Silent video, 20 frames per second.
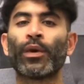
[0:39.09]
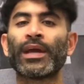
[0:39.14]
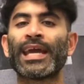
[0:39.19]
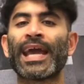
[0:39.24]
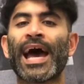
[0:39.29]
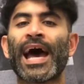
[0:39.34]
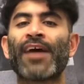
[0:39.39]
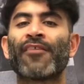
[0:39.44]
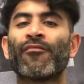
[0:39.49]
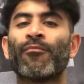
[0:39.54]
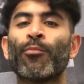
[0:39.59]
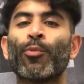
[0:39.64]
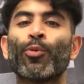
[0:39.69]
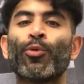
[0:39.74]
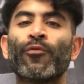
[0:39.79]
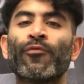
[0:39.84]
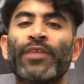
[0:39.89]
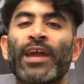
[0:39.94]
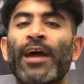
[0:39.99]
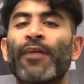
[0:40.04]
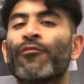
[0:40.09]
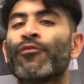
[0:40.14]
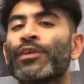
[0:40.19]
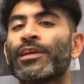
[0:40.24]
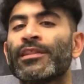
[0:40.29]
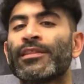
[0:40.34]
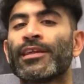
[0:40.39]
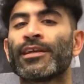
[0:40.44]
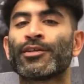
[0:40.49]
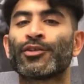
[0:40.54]
we have moved
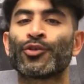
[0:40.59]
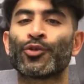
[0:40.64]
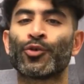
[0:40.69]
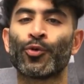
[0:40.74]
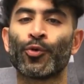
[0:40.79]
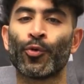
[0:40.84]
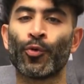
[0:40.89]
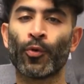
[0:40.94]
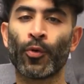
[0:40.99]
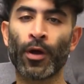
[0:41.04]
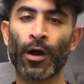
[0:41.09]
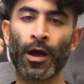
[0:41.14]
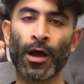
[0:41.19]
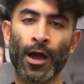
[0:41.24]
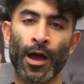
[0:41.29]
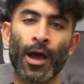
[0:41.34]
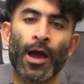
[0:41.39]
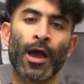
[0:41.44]
everything to